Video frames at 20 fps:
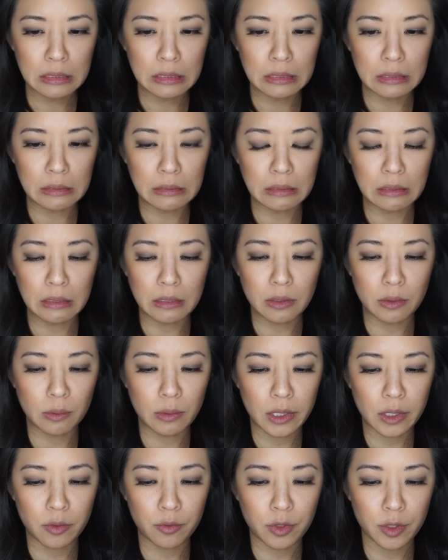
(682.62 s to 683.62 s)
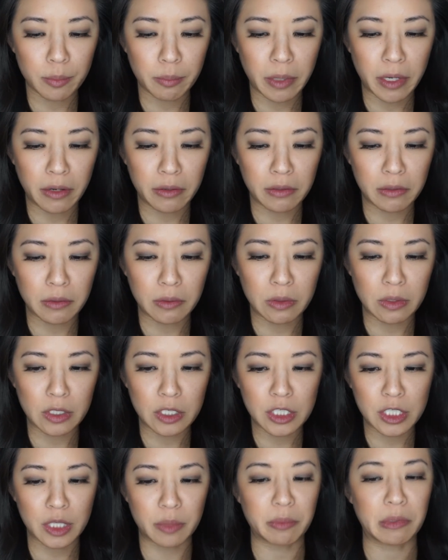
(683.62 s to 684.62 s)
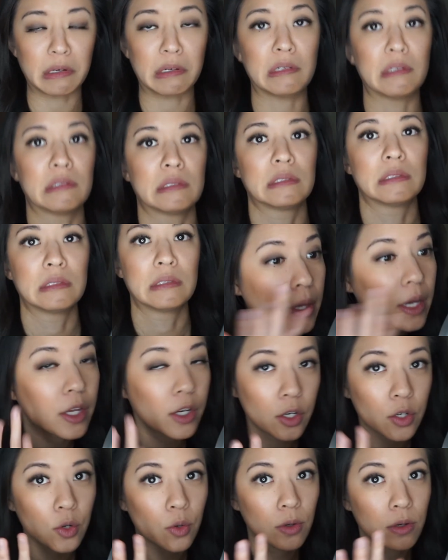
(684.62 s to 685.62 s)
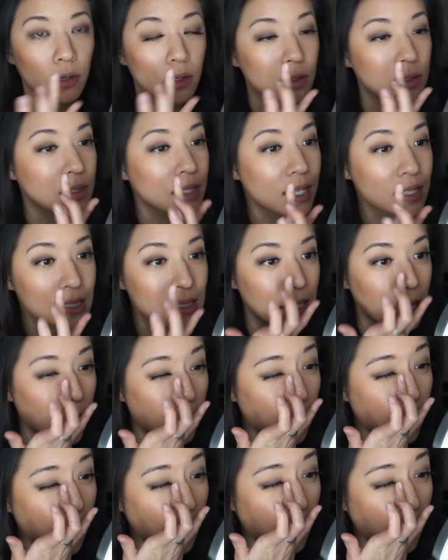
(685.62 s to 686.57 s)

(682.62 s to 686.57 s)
I don't know how to work with powder or shimmer. Inner corners, that's safe.